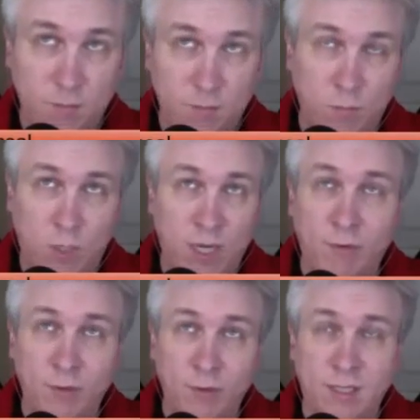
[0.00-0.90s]

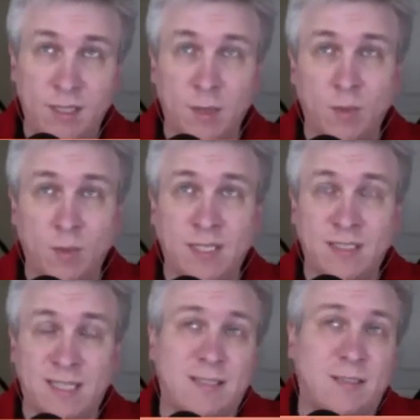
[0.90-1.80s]
there was a
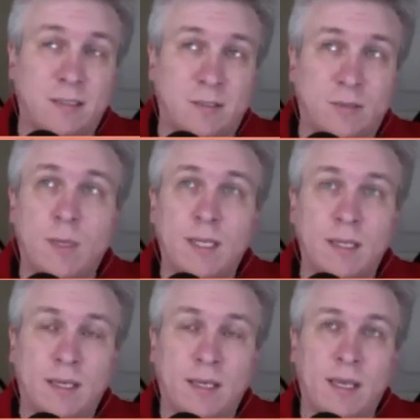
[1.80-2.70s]
testing suite
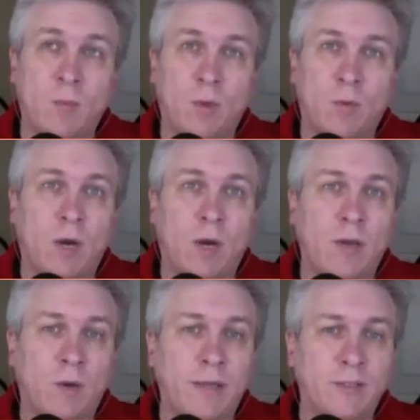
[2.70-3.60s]
that came with
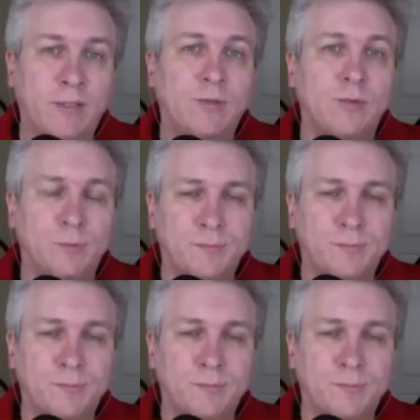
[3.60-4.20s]
YUI 2.